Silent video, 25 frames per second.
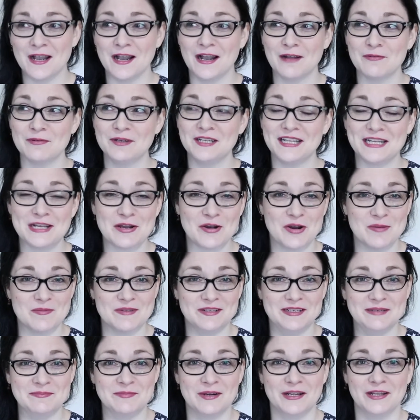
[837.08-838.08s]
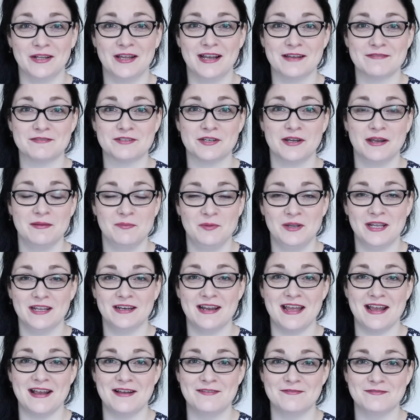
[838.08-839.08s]
I really hope that in my lifetime we
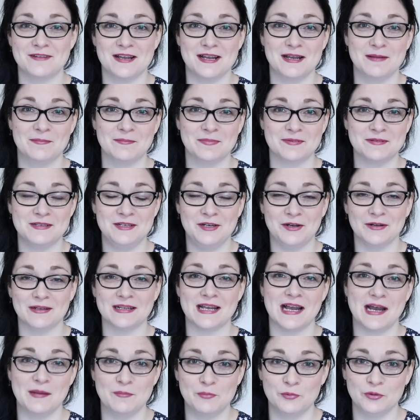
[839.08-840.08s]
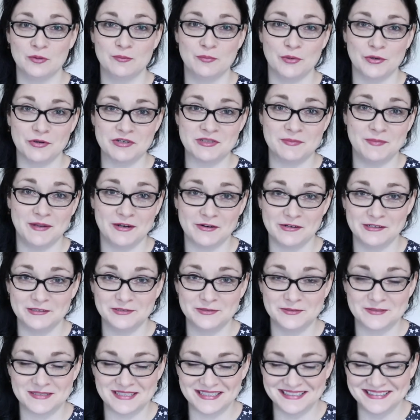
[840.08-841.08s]
can have, you know, cardboard box
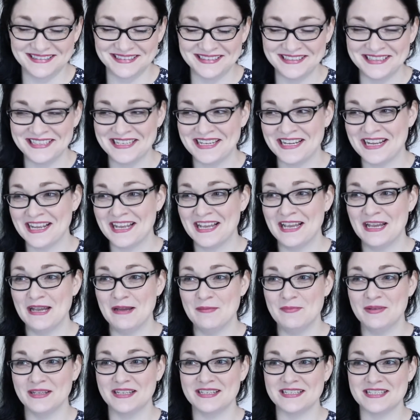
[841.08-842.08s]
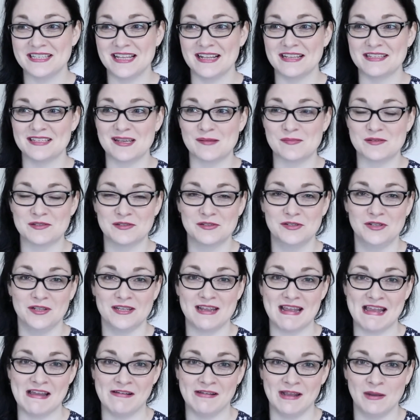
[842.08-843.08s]
burials, because that's
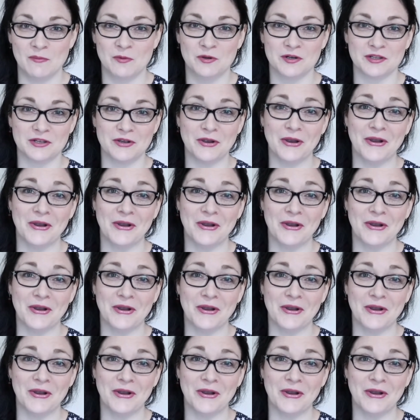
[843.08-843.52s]
absolutely how I want to